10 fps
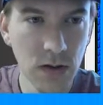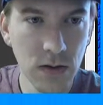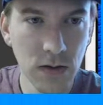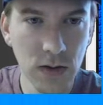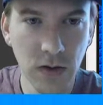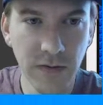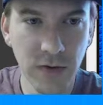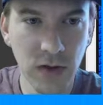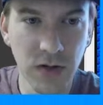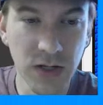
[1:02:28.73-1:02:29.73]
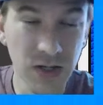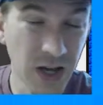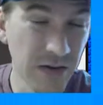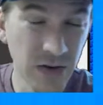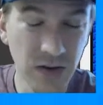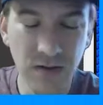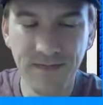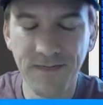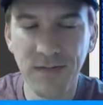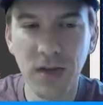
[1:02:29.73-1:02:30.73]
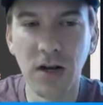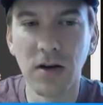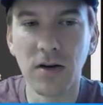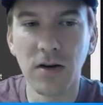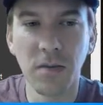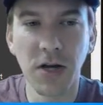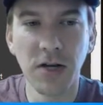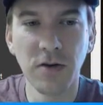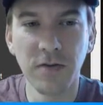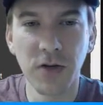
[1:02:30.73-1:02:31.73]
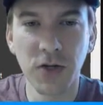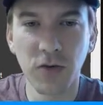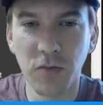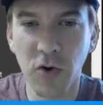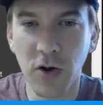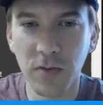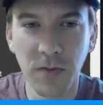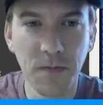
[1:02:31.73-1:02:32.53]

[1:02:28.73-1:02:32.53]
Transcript: So even though it is kind of a minute visual problem,